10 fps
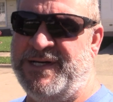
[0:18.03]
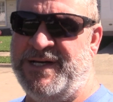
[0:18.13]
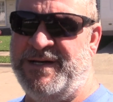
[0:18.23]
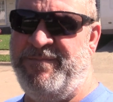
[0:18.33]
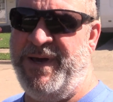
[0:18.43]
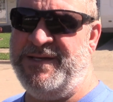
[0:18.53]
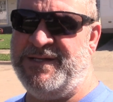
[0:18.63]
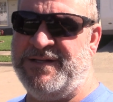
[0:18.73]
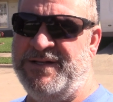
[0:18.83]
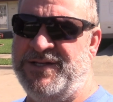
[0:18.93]
uh,
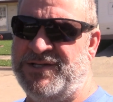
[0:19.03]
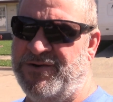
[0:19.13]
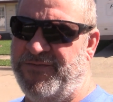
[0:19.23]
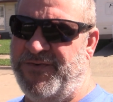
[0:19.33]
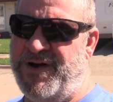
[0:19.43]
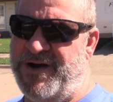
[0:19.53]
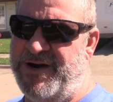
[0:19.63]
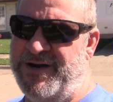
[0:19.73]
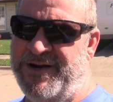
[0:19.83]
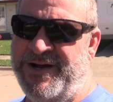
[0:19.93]
basically so
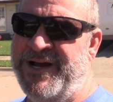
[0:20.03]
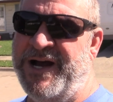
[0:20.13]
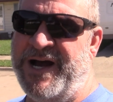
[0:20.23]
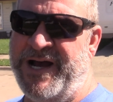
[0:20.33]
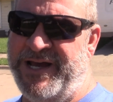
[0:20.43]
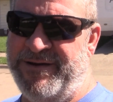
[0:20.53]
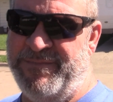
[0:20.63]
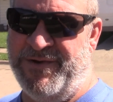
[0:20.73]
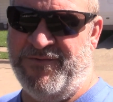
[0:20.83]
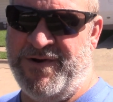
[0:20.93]
far I
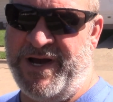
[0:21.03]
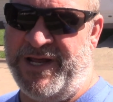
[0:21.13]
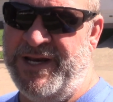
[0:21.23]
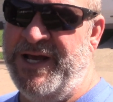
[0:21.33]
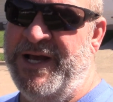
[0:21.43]
have been right.